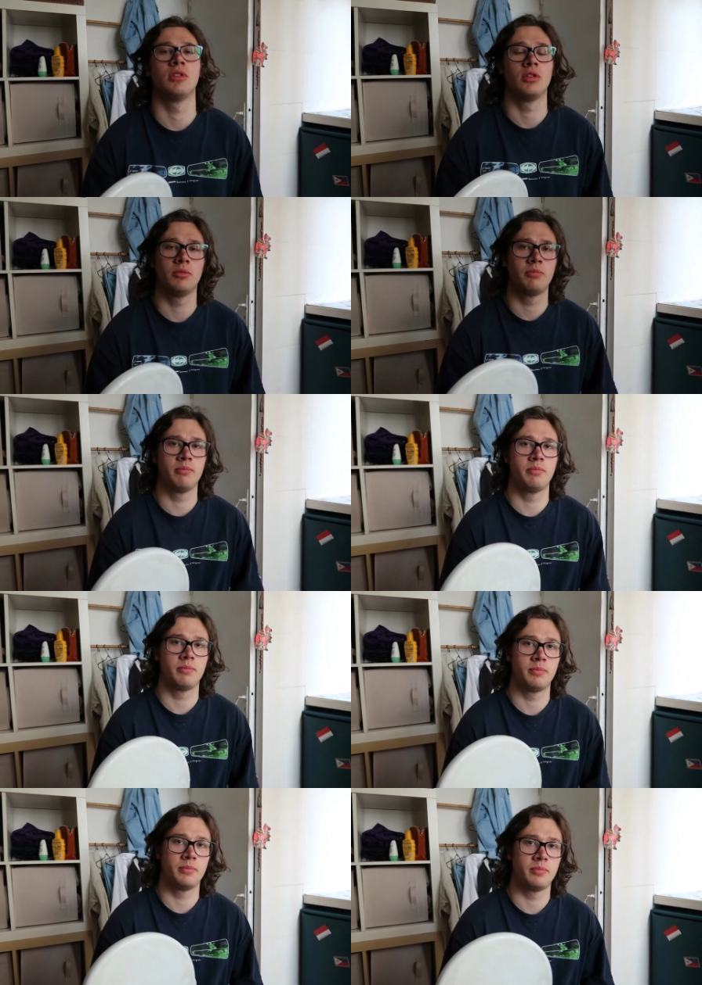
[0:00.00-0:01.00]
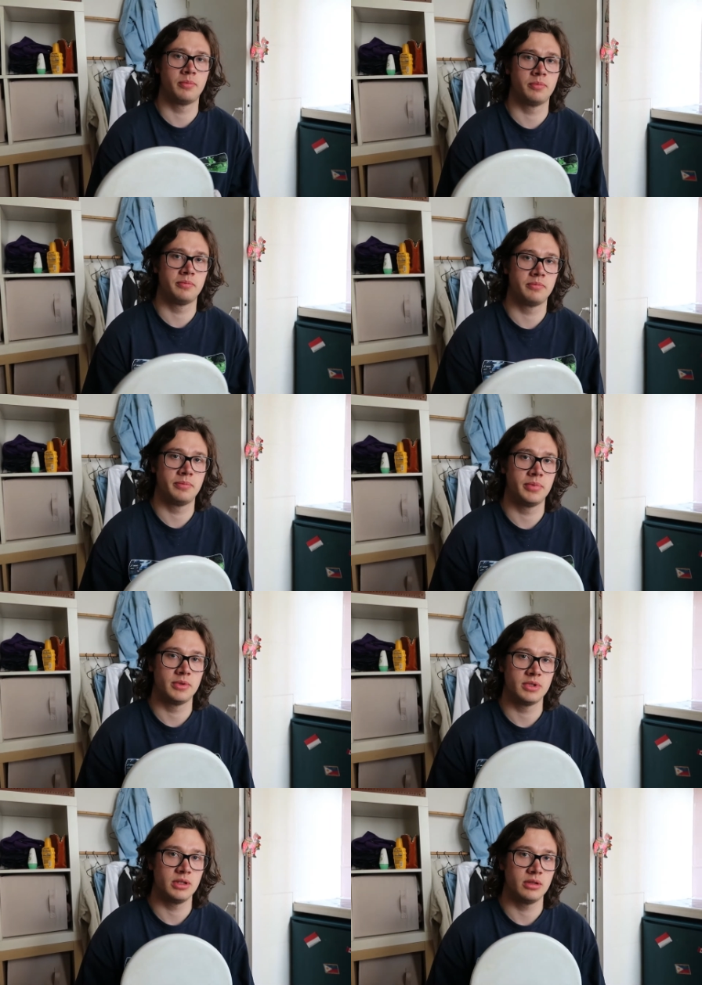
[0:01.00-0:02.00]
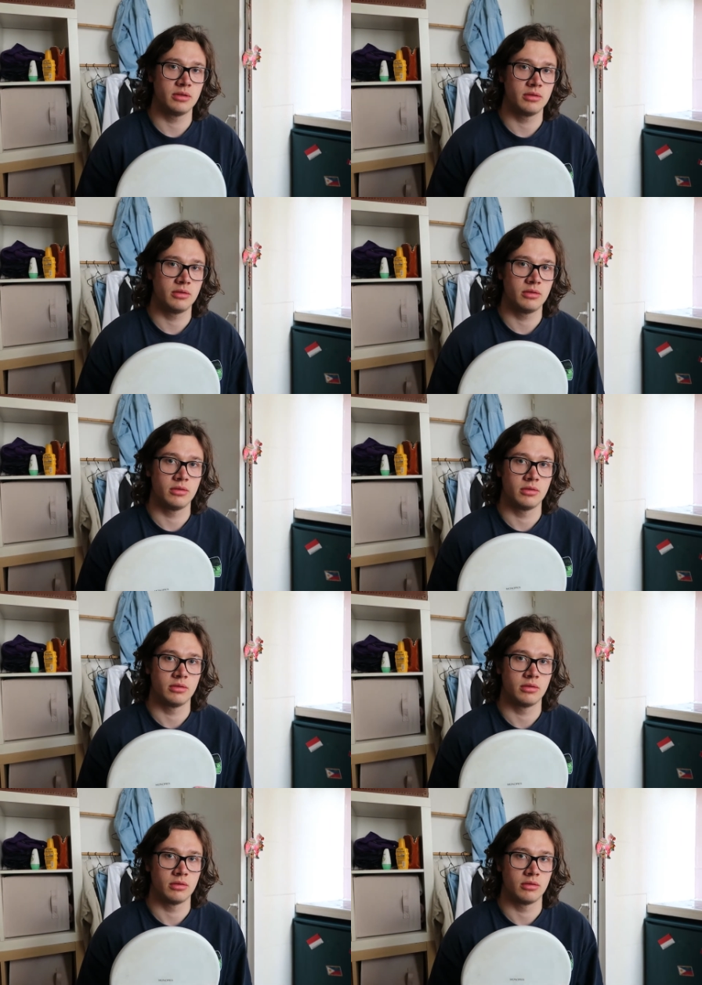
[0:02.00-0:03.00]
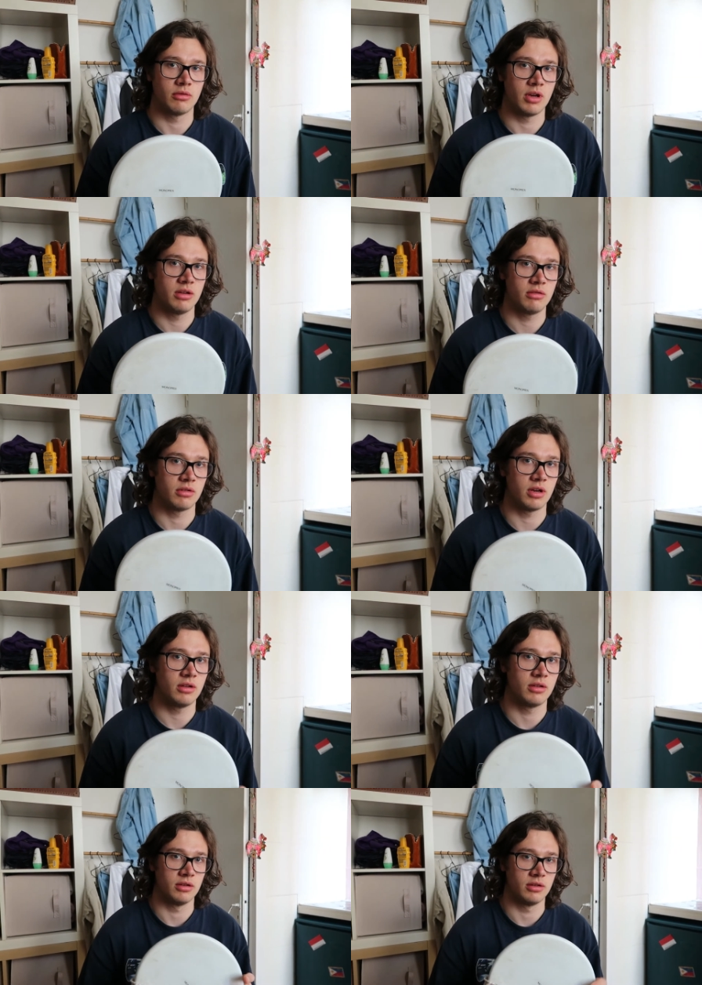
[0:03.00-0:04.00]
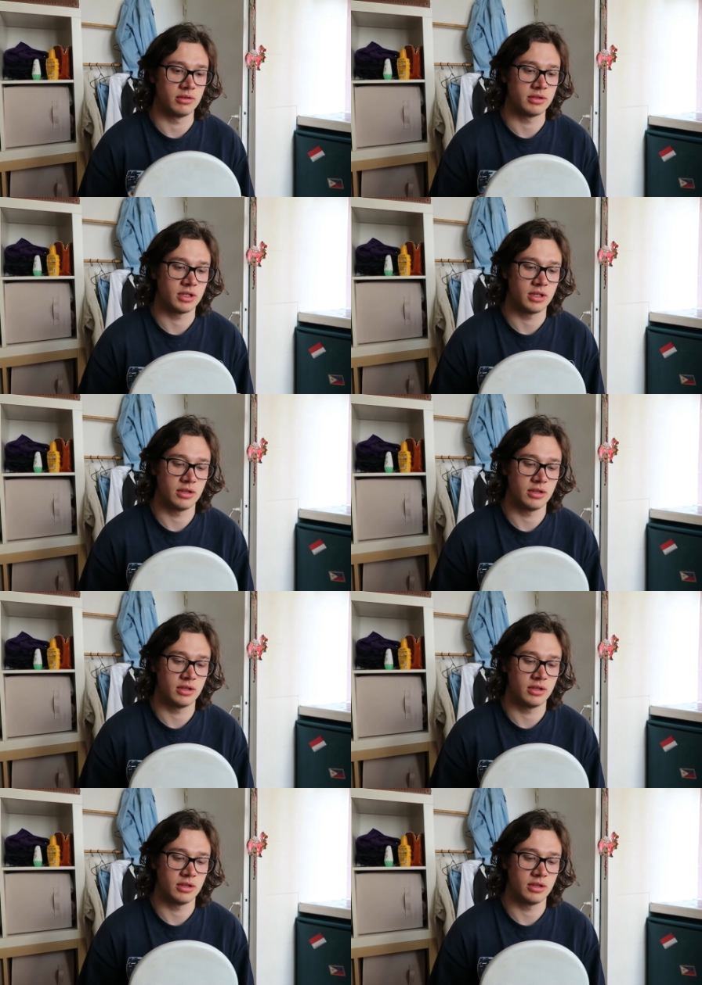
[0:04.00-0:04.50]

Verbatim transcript: Le Petit Grain? Grain? I don't know how to say